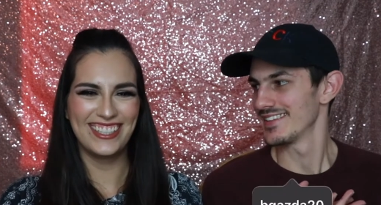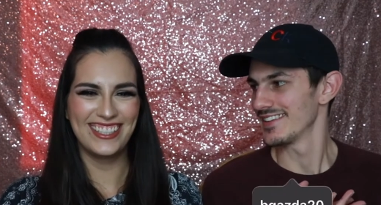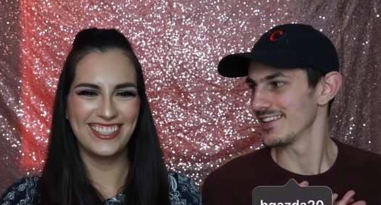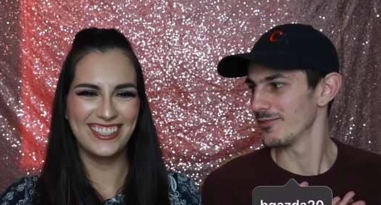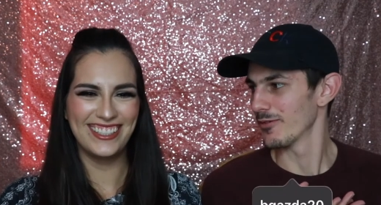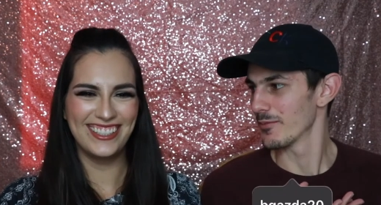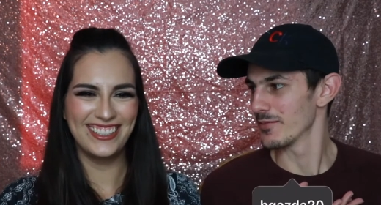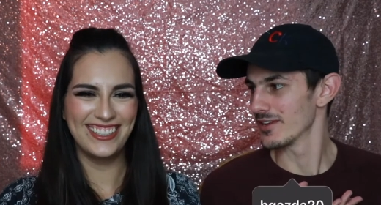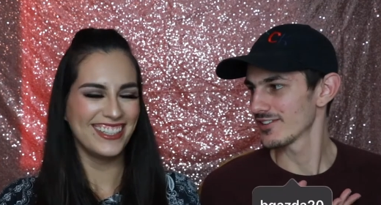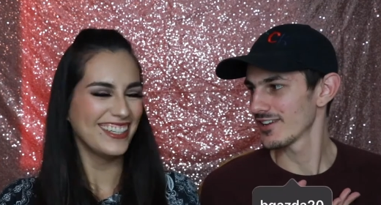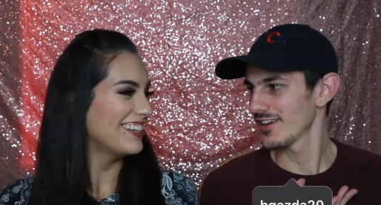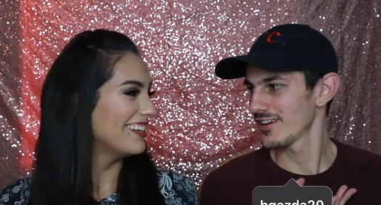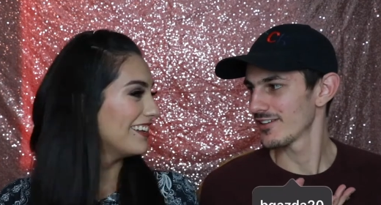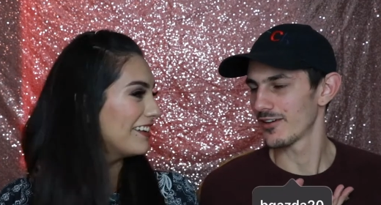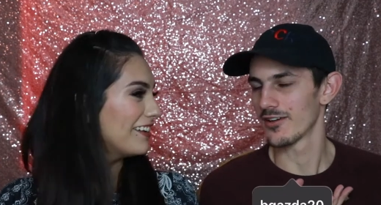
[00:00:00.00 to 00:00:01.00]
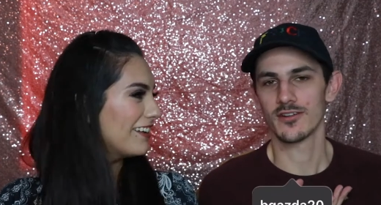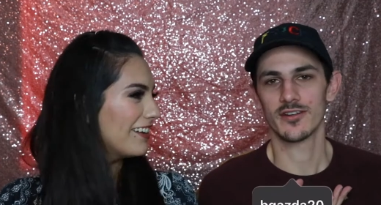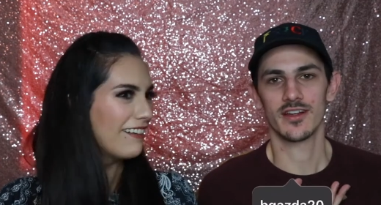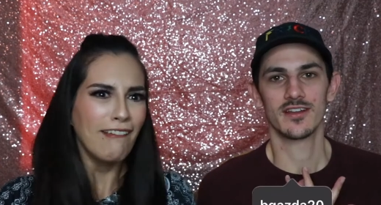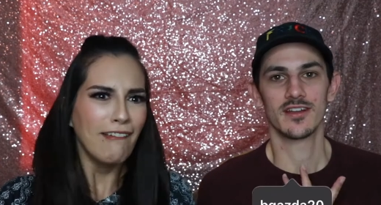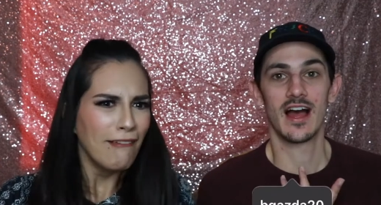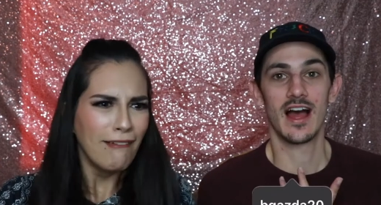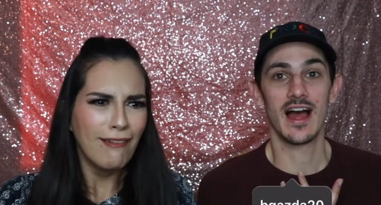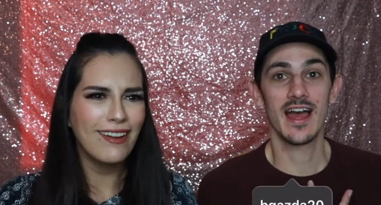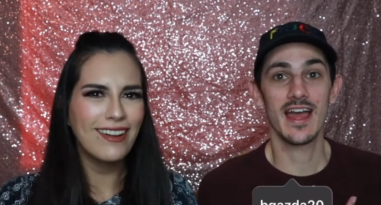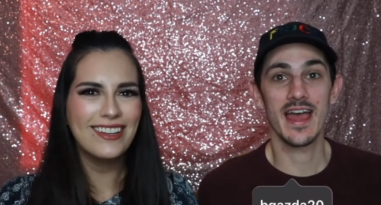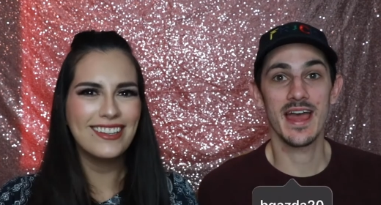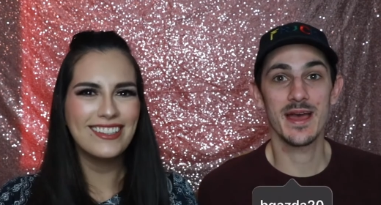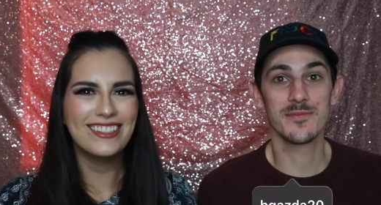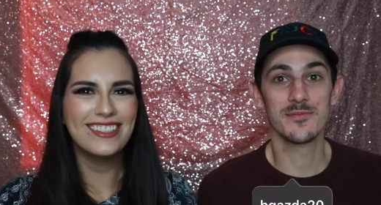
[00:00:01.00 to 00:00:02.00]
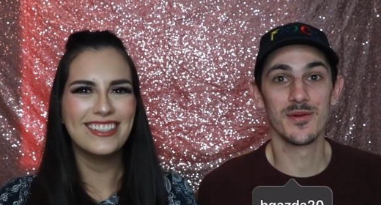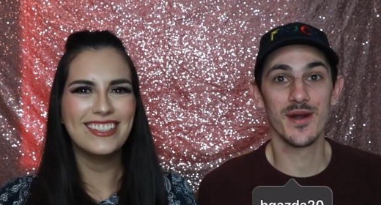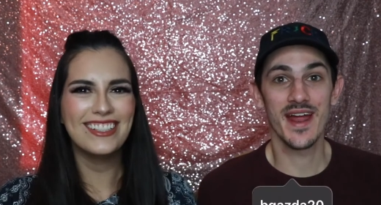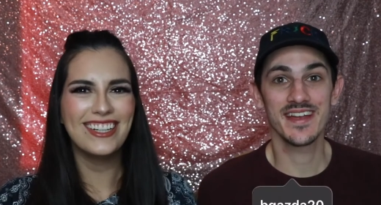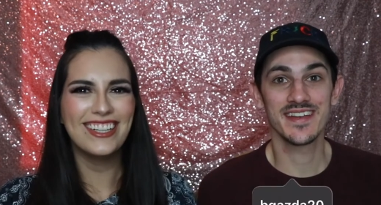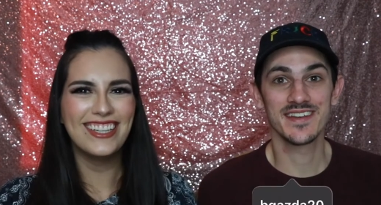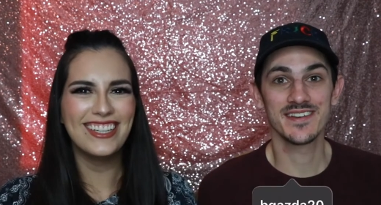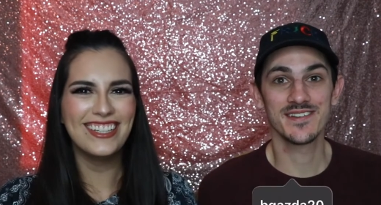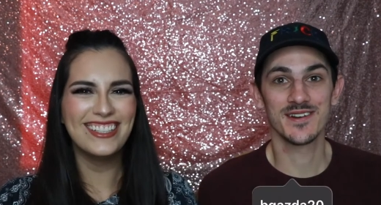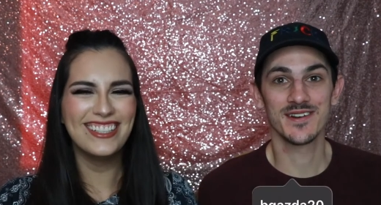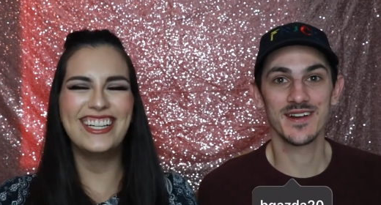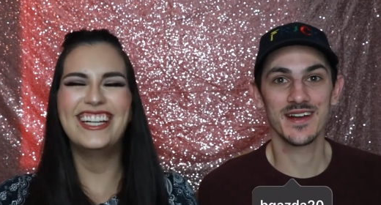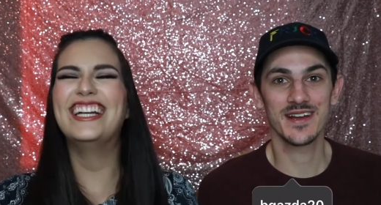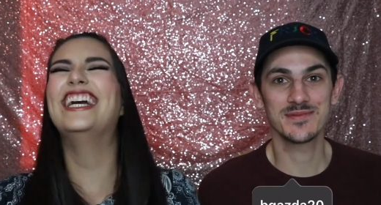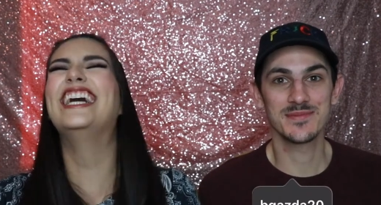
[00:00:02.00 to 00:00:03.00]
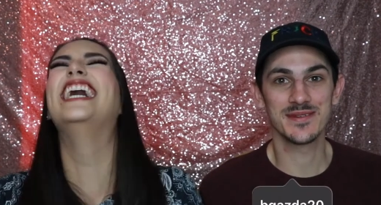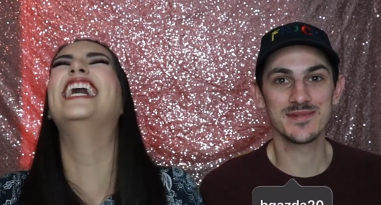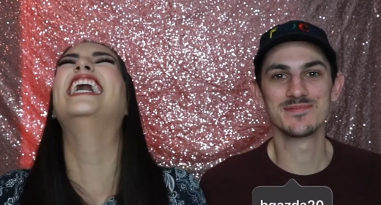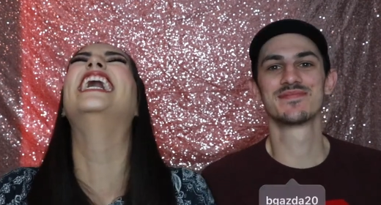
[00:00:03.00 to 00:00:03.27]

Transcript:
Speaker 1: You want me to say it? Oh, okay. I am Brandon, her husband.